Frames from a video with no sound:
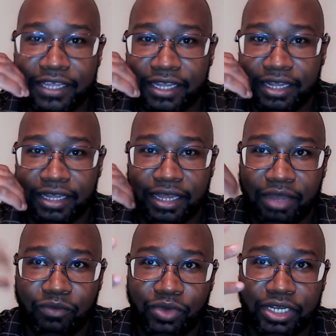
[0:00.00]
Uh,
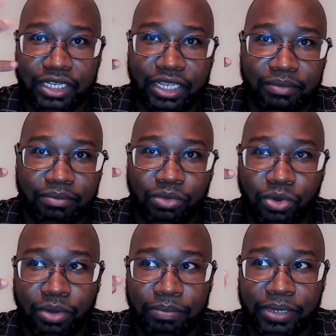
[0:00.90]
I want to get
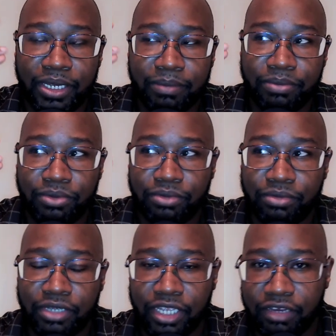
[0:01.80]
more people
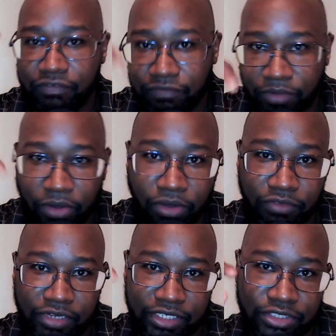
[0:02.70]

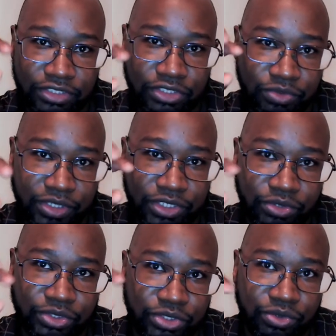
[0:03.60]
involved into doing
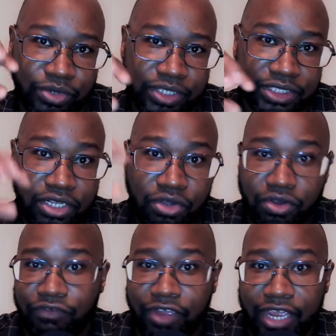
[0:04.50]
those stories. Or
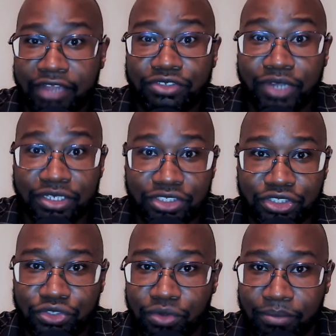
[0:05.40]
if I had to, I'll
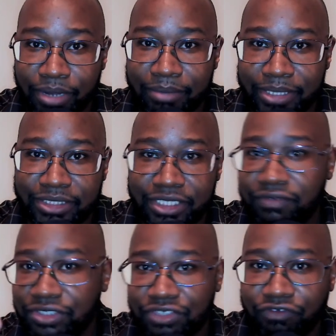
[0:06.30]
just do them by myself
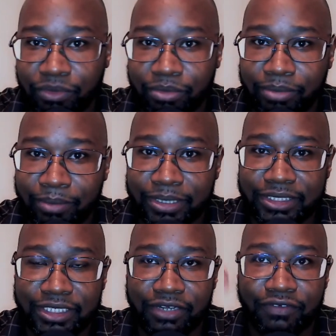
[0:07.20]
and just film them by
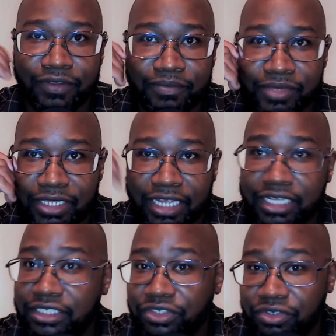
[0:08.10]
myself, like
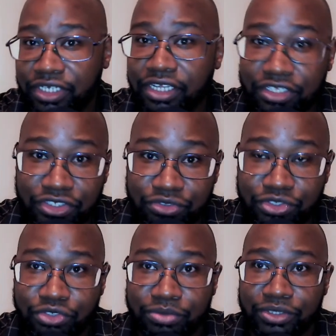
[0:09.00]
certain other
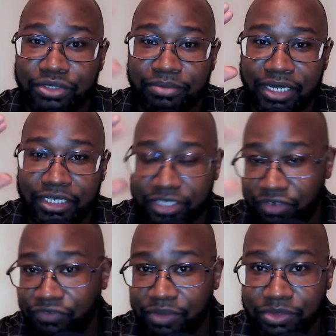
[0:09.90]
YouTubers of mine, that are
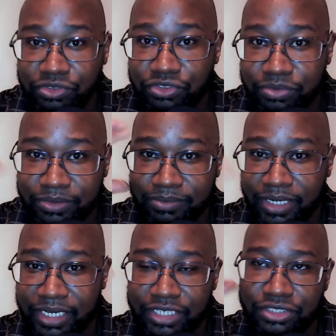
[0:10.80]
favorite YouTubers of
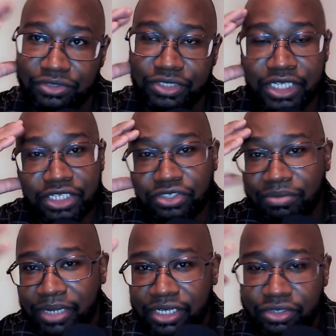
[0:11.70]
mine that do. So I
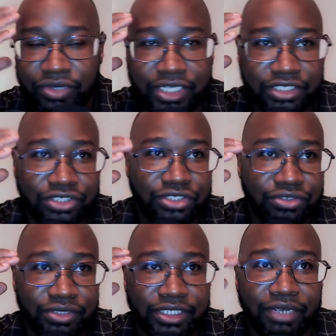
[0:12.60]
might go ahead and just
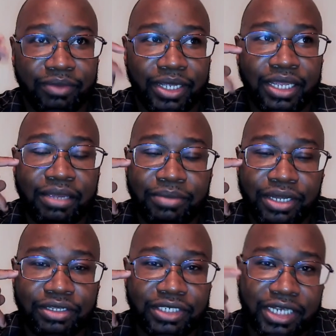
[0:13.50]
do it that way. But
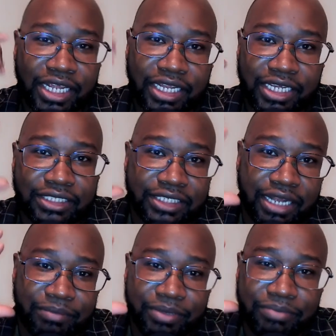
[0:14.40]
other than that, like I said,
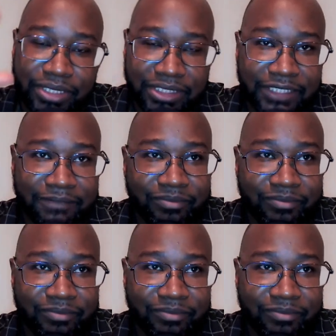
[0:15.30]
I've been busy,